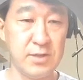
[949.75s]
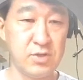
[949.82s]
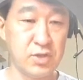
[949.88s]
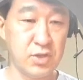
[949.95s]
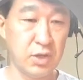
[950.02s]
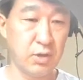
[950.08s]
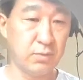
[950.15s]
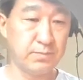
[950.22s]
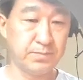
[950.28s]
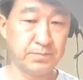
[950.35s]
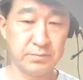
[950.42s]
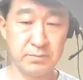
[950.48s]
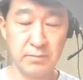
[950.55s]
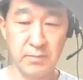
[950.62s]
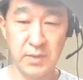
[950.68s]
So
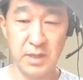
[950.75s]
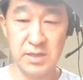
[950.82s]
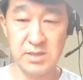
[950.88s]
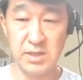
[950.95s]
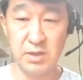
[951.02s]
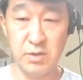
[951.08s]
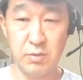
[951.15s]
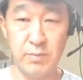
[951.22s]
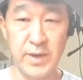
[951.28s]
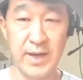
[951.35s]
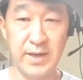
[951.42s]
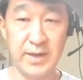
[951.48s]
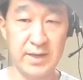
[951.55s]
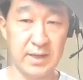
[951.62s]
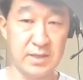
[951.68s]
let's go
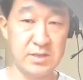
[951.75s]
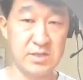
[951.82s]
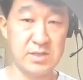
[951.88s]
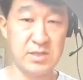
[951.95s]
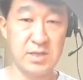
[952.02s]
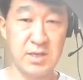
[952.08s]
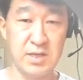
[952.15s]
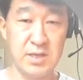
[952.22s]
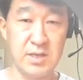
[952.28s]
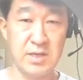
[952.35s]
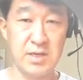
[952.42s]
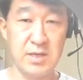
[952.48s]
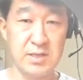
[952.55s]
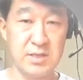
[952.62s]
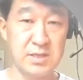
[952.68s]
back and
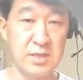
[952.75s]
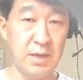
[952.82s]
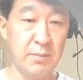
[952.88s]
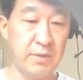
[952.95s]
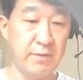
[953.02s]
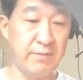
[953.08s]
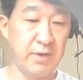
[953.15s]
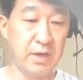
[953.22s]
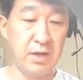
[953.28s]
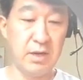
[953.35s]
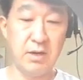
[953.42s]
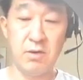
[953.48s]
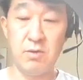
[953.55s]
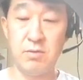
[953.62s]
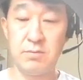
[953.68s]
stop the
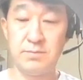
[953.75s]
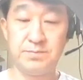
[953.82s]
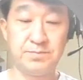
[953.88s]
video.